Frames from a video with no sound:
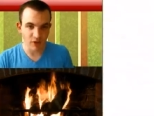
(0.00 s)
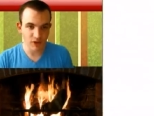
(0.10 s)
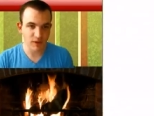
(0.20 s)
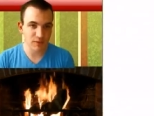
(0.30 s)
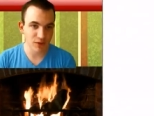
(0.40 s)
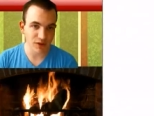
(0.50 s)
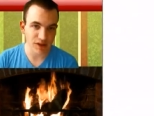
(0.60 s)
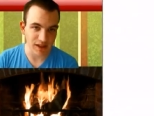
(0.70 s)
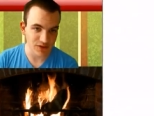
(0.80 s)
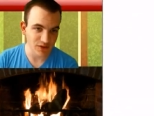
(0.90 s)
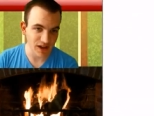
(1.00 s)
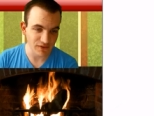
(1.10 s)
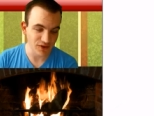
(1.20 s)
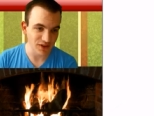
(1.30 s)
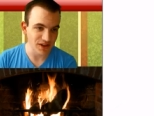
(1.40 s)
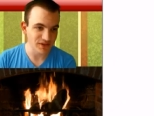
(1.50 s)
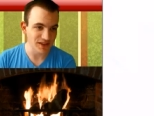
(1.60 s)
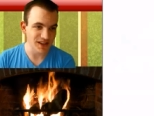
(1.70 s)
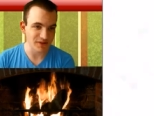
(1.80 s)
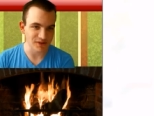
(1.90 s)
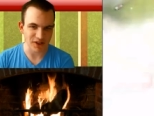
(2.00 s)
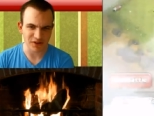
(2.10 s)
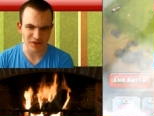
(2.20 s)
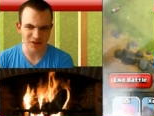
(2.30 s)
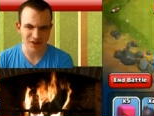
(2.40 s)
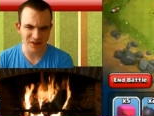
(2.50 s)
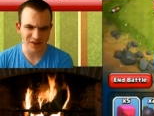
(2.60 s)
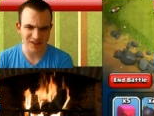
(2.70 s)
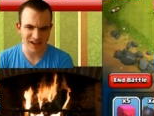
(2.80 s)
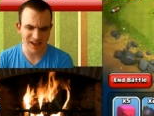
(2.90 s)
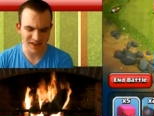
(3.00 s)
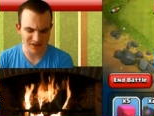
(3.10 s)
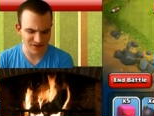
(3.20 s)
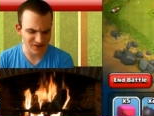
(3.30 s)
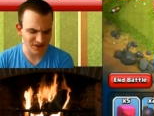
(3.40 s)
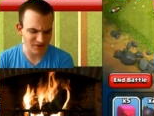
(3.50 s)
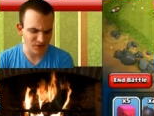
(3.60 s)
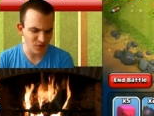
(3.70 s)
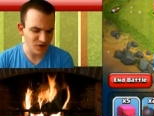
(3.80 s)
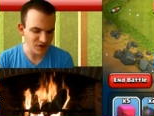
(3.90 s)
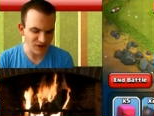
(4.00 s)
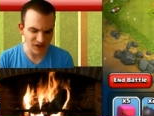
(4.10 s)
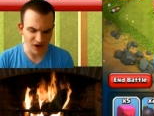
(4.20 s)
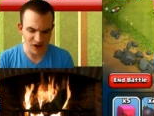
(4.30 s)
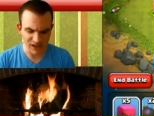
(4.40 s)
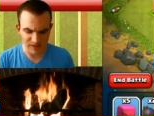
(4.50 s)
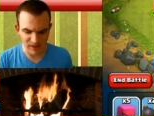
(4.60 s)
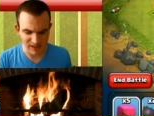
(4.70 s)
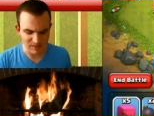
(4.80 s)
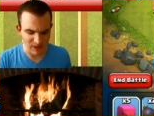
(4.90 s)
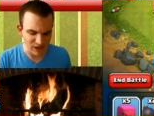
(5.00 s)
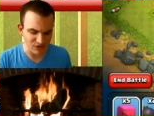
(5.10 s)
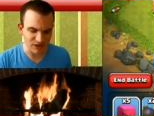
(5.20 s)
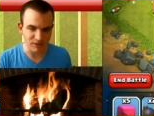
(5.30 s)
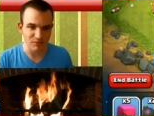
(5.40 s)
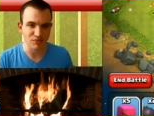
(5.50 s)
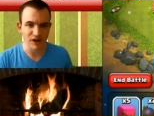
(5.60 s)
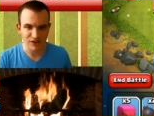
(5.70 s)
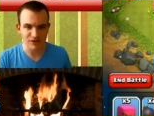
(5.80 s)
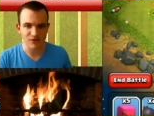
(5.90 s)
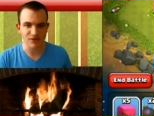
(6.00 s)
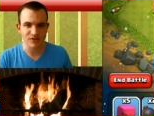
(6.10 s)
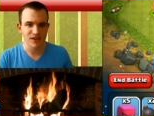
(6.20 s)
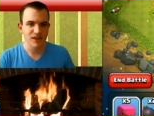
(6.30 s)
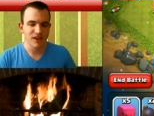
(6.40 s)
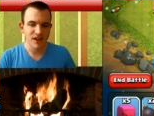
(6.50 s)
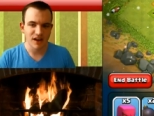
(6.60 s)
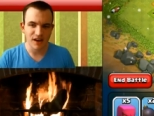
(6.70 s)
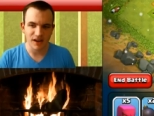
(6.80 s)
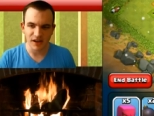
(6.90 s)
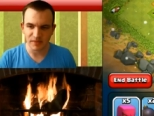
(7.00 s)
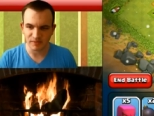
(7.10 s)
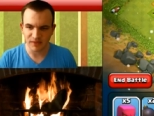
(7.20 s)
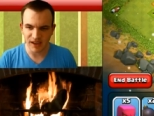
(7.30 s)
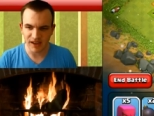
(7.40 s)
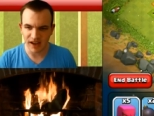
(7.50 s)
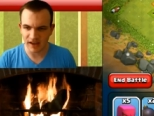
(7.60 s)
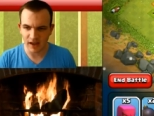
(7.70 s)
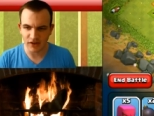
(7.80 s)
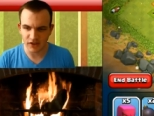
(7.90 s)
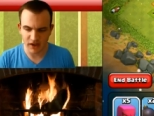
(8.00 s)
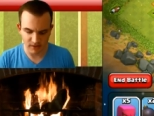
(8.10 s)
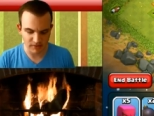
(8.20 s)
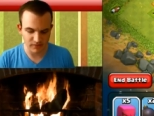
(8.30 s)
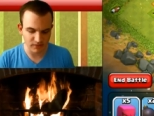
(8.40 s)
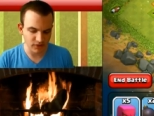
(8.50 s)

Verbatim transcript: those people like do that for a living. It was like thirty dollars to enter, and if you won, you got an all expenses paid trip to Brussels. Um, and I, I just got